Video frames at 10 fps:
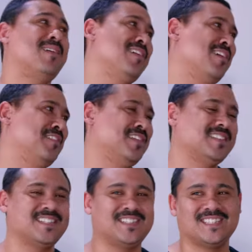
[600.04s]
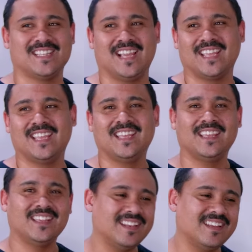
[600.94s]
in my office and she's like,
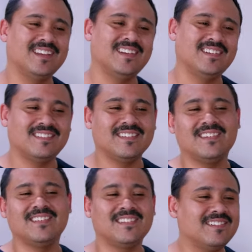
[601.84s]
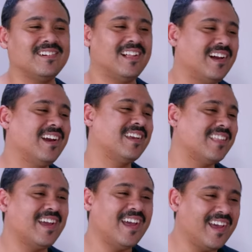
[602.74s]
no, don't do it like
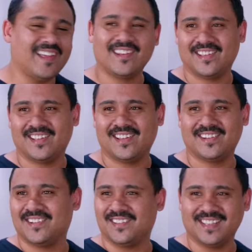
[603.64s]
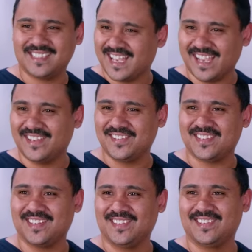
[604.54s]
that. I don't know. Is that how you
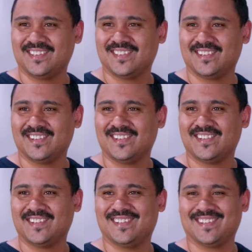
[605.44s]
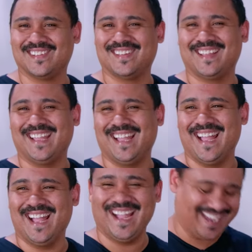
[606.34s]
sound? No.
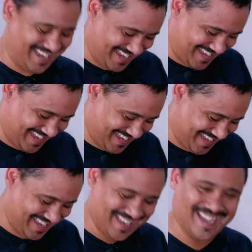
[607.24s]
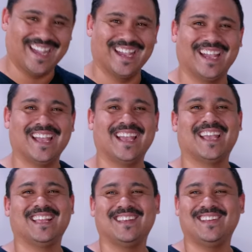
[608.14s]
Don't do it like that.
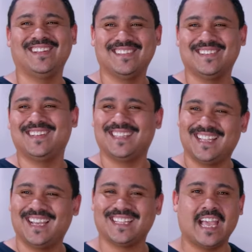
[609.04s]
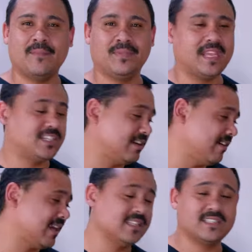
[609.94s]
Don't do it like that. Yeah, she
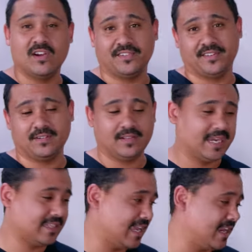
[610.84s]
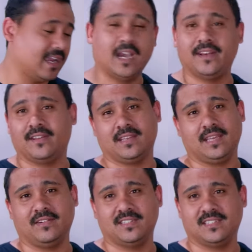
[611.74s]
reckons not to do it like that. I don't
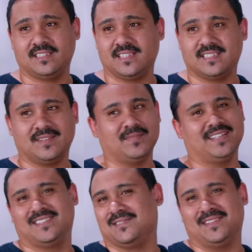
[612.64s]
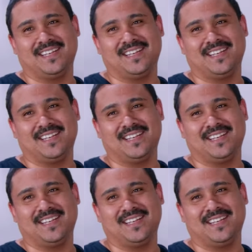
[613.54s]
care what she says. I'm gonna do it